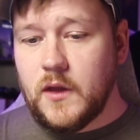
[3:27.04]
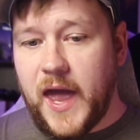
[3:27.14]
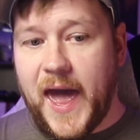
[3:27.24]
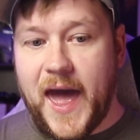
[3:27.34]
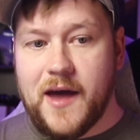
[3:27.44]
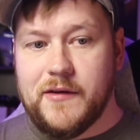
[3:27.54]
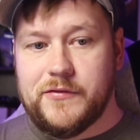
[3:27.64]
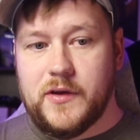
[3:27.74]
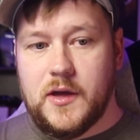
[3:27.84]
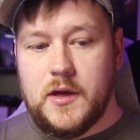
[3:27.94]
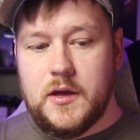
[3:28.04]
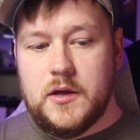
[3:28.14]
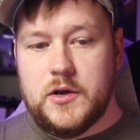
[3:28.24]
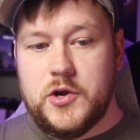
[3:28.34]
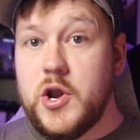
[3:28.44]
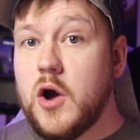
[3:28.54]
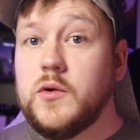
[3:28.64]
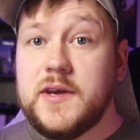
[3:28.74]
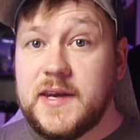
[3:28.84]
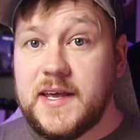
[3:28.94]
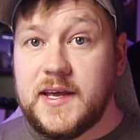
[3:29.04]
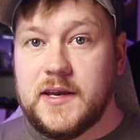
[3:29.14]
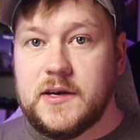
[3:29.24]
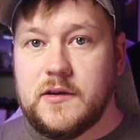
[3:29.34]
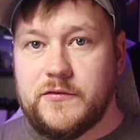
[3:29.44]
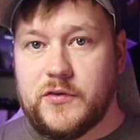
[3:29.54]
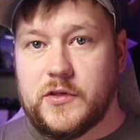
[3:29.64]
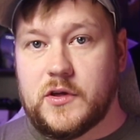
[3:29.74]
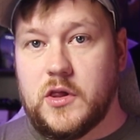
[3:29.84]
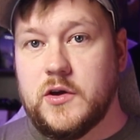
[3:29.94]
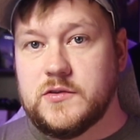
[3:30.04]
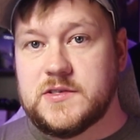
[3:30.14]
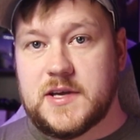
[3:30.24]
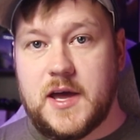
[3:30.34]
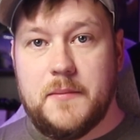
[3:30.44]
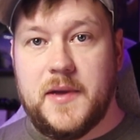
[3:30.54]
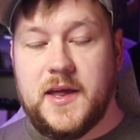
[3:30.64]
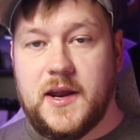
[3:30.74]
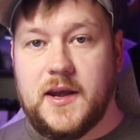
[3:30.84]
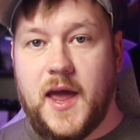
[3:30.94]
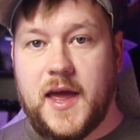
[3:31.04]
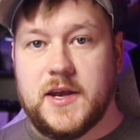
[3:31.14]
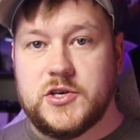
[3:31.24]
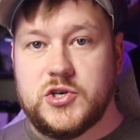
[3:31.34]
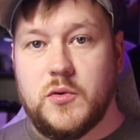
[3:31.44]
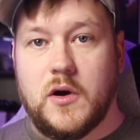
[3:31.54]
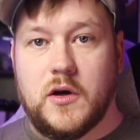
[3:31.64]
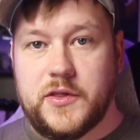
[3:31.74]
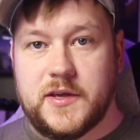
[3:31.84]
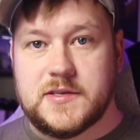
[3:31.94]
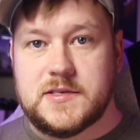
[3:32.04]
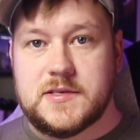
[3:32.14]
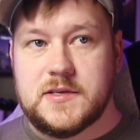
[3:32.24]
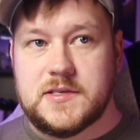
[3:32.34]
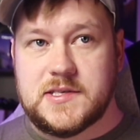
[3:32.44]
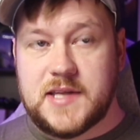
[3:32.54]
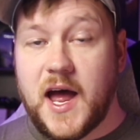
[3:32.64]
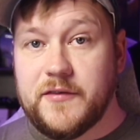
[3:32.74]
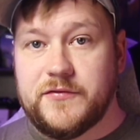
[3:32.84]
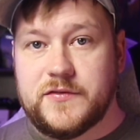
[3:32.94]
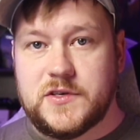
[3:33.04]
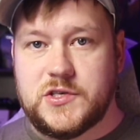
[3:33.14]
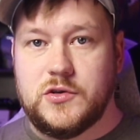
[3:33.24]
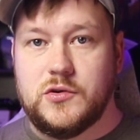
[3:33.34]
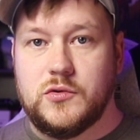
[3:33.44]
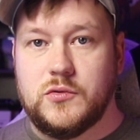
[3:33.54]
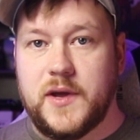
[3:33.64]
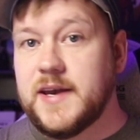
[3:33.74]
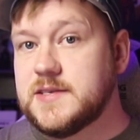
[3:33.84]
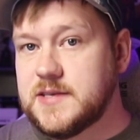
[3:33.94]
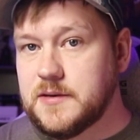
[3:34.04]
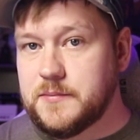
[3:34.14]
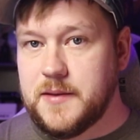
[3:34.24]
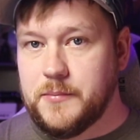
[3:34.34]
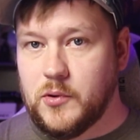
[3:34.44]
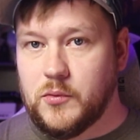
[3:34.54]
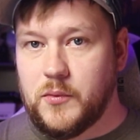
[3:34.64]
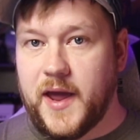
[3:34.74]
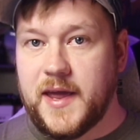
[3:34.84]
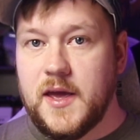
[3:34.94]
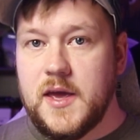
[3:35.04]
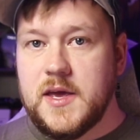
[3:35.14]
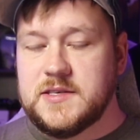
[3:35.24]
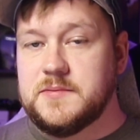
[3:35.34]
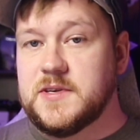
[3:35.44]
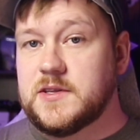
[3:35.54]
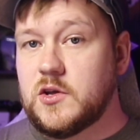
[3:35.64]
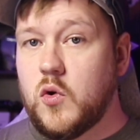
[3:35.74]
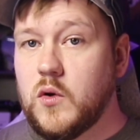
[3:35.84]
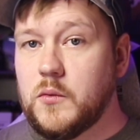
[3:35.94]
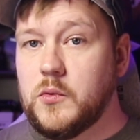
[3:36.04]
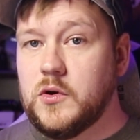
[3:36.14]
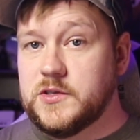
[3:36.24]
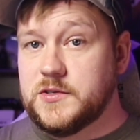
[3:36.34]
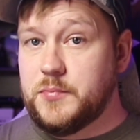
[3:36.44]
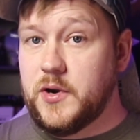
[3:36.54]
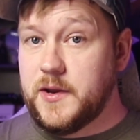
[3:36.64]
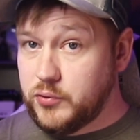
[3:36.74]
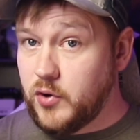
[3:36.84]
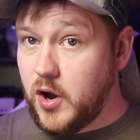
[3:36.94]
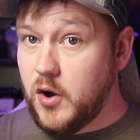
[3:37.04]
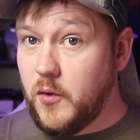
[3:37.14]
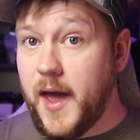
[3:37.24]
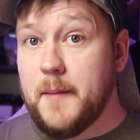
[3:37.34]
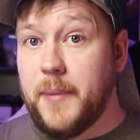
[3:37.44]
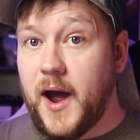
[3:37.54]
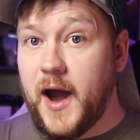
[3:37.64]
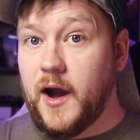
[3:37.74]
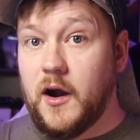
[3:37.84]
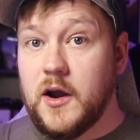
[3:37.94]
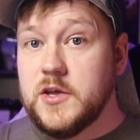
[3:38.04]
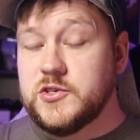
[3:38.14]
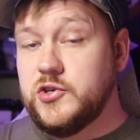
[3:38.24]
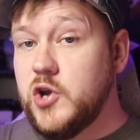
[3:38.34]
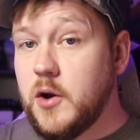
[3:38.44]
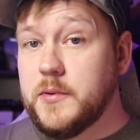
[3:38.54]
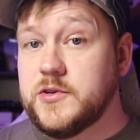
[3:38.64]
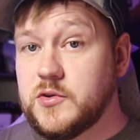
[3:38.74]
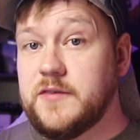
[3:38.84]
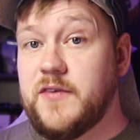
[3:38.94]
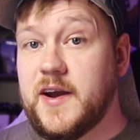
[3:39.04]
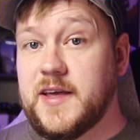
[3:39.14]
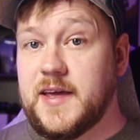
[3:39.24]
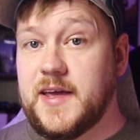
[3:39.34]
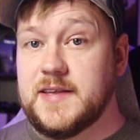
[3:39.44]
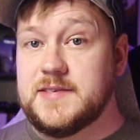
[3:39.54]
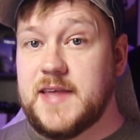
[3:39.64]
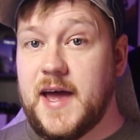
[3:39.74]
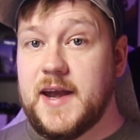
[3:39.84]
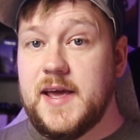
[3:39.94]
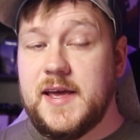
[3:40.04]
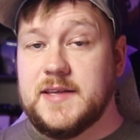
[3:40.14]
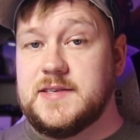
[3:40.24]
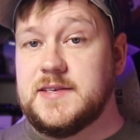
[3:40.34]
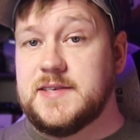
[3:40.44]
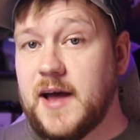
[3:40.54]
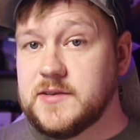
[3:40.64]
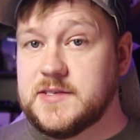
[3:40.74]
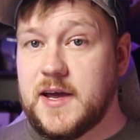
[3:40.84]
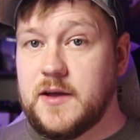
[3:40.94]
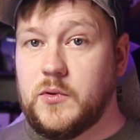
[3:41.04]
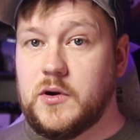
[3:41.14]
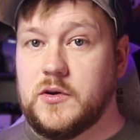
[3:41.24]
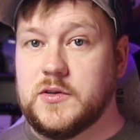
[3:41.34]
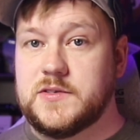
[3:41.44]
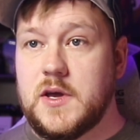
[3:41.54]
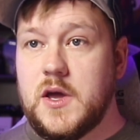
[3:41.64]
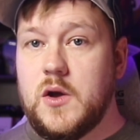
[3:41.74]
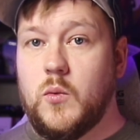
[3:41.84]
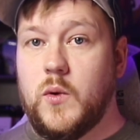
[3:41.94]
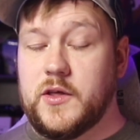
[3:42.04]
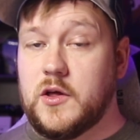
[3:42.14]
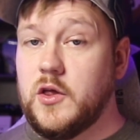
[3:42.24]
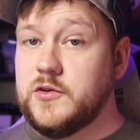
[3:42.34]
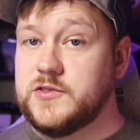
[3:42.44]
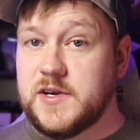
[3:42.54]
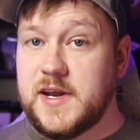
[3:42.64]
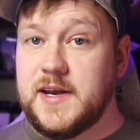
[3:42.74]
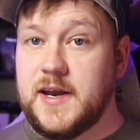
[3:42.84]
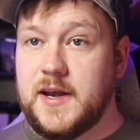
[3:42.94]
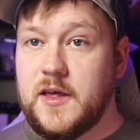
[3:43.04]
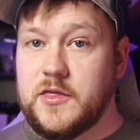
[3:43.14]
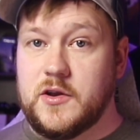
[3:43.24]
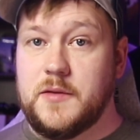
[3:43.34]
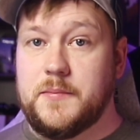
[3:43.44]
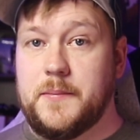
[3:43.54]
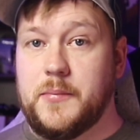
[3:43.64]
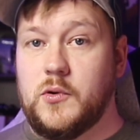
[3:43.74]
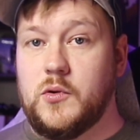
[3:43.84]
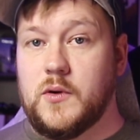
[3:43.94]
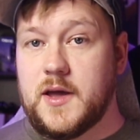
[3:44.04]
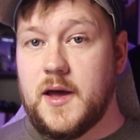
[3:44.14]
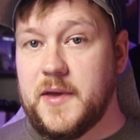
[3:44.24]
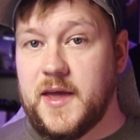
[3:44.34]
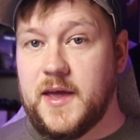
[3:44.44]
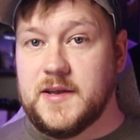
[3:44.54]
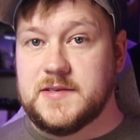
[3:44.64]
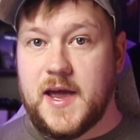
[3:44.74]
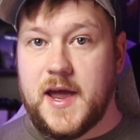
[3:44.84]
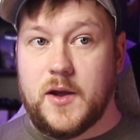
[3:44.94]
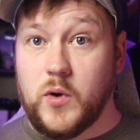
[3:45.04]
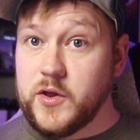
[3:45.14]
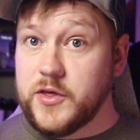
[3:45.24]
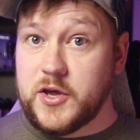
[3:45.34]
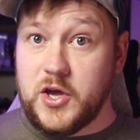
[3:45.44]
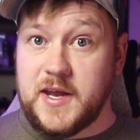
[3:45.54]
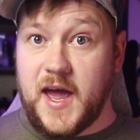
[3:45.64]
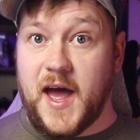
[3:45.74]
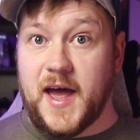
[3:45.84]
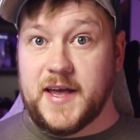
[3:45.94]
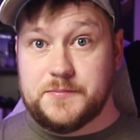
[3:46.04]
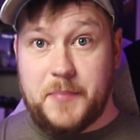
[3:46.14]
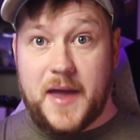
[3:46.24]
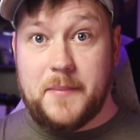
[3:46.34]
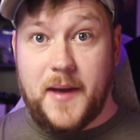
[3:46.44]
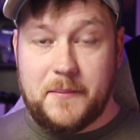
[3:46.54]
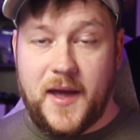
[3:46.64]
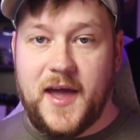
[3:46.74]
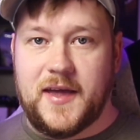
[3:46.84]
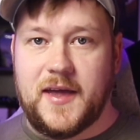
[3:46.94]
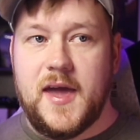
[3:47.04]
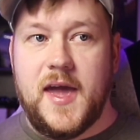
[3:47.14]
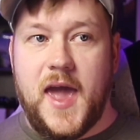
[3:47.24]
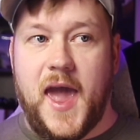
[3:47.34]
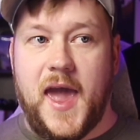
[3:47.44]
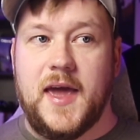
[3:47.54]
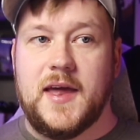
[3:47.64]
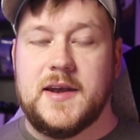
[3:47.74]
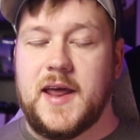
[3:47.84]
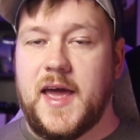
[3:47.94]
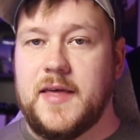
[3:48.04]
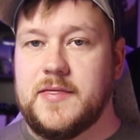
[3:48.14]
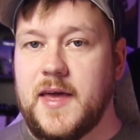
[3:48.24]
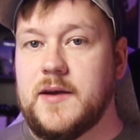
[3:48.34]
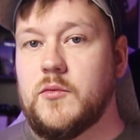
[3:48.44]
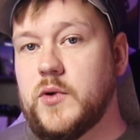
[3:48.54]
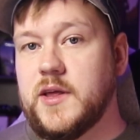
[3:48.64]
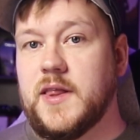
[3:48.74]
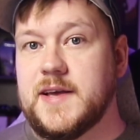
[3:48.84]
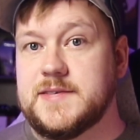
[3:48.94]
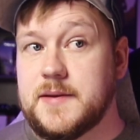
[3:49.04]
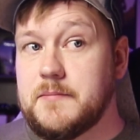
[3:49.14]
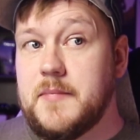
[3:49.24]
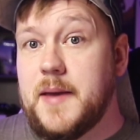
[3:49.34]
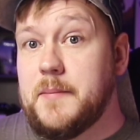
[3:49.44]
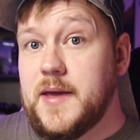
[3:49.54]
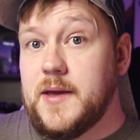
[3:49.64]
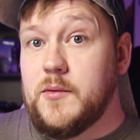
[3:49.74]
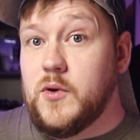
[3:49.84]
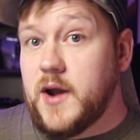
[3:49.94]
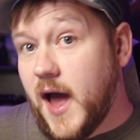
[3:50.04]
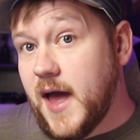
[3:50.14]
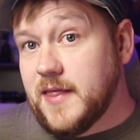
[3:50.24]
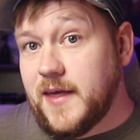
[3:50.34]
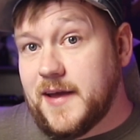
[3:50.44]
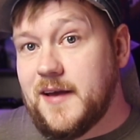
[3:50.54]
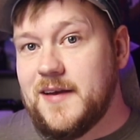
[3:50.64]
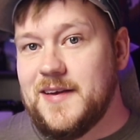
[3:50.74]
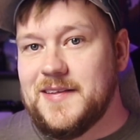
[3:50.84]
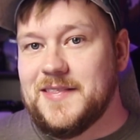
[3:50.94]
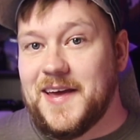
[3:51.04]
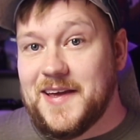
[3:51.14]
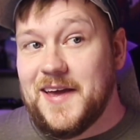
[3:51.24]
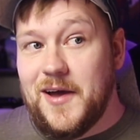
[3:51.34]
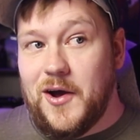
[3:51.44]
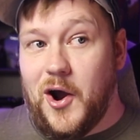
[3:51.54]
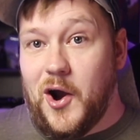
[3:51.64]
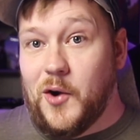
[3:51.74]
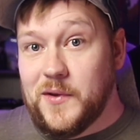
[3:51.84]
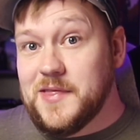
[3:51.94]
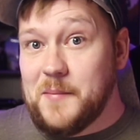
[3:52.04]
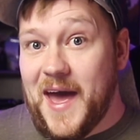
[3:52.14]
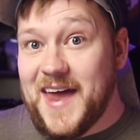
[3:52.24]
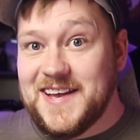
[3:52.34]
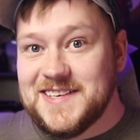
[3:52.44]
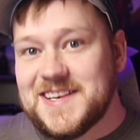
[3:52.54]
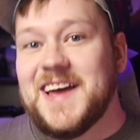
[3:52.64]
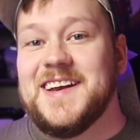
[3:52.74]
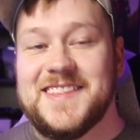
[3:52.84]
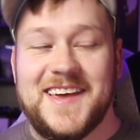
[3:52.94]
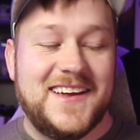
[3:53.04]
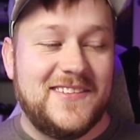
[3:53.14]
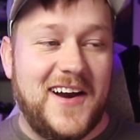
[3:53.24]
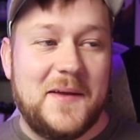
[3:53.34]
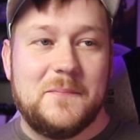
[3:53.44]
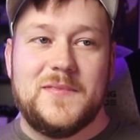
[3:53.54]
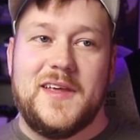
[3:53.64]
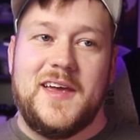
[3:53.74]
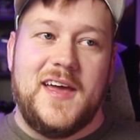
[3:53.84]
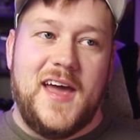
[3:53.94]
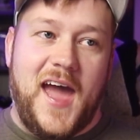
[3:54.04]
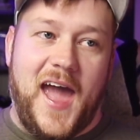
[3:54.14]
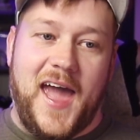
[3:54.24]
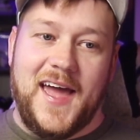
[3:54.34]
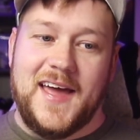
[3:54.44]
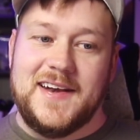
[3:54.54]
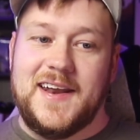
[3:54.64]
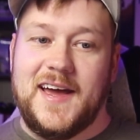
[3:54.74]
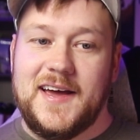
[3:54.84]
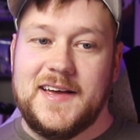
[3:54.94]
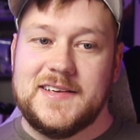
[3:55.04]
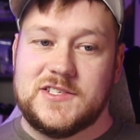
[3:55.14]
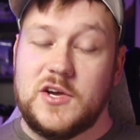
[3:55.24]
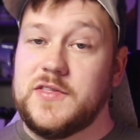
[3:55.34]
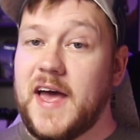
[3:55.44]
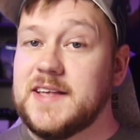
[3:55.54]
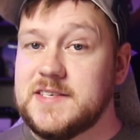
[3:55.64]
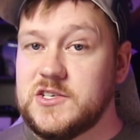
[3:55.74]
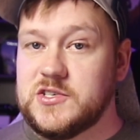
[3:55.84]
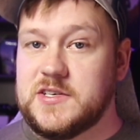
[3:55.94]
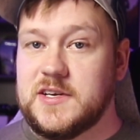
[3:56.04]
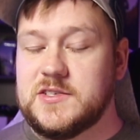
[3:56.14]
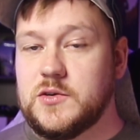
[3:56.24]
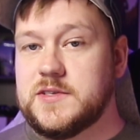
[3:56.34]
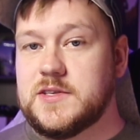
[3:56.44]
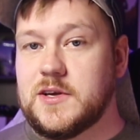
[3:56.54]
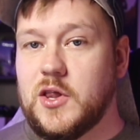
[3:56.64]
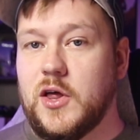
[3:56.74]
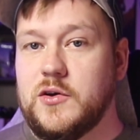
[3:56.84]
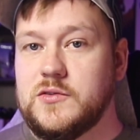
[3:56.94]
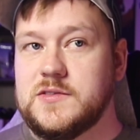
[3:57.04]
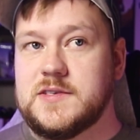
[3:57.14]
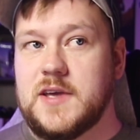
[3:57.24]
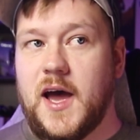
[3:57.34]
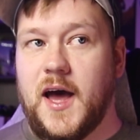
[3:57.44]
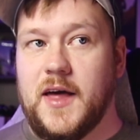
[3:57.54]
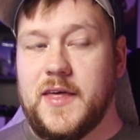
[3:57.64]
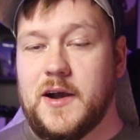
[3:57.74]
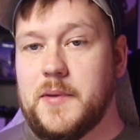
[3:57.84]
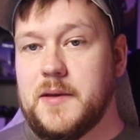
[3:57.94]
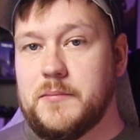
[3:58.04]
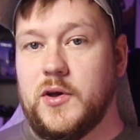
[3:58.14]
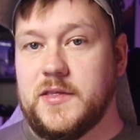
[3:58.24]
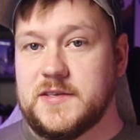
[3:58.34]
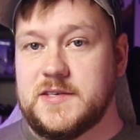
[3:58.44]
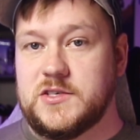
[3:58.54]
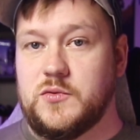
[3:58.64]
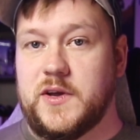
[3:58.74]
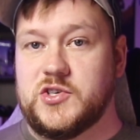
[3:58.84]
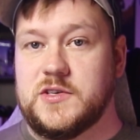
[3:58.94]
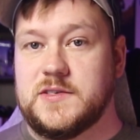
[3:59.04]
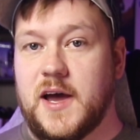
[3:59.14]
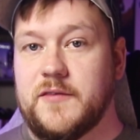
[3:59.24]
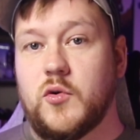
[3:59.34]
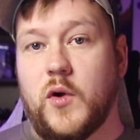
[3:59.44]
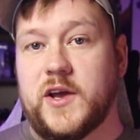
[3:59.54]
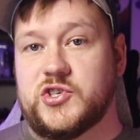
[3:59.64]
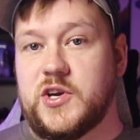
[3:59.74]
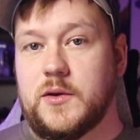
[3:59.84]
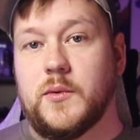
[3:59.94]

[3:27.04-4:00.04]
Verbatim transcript: have no need for the clones to come in and, and do all this stuff to innocent people, right? seems like the core world is pretty pro empire, so nobody's really fighting against that. It's these outside worlds where the clones are needed. They're the people who are coming in and saying, We're the good guys, bang, bang, bang. And then realizing maybe we're not, like, like, are we the baddies kind of thing, right? And uh, so that's interesting. So it's the clones uh, that are being put in the situations of questioning